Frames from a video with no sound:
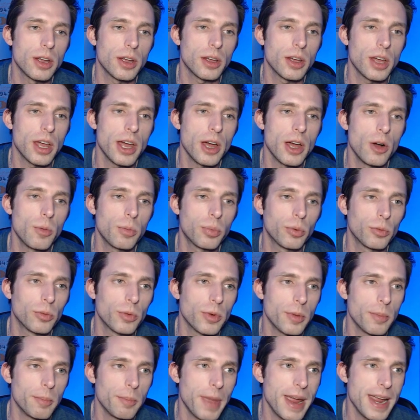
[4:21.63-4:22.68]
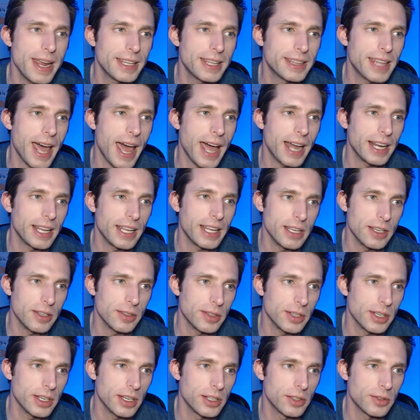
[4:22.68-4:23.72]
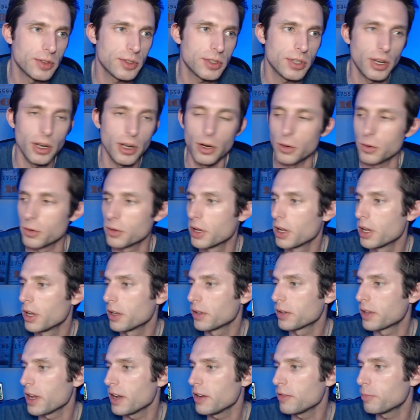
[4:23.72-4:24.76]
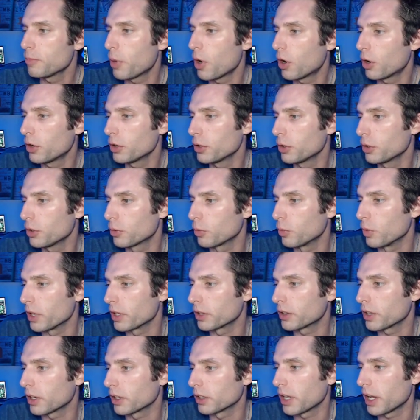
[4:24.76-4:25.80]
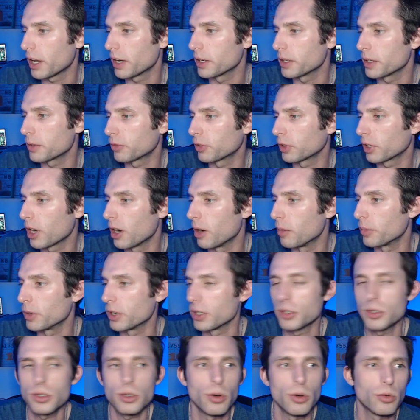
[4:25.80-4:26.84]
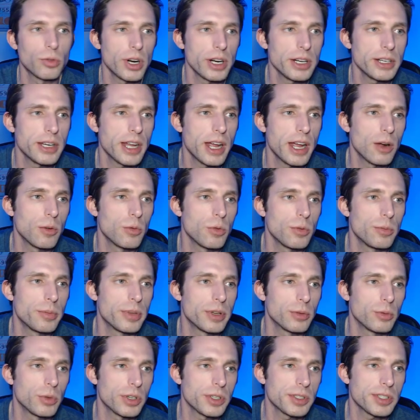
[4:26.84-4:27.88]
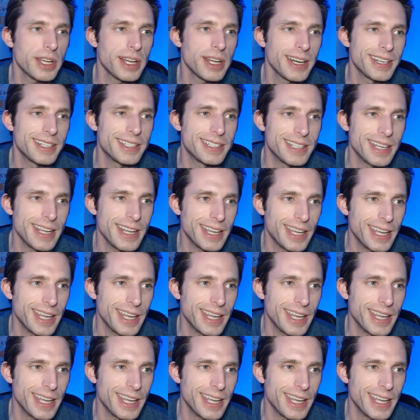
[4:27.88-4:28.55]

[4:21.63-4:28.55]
help make that easy, and so they've partnered with a lot of different companies. So right now we'll just kind of dig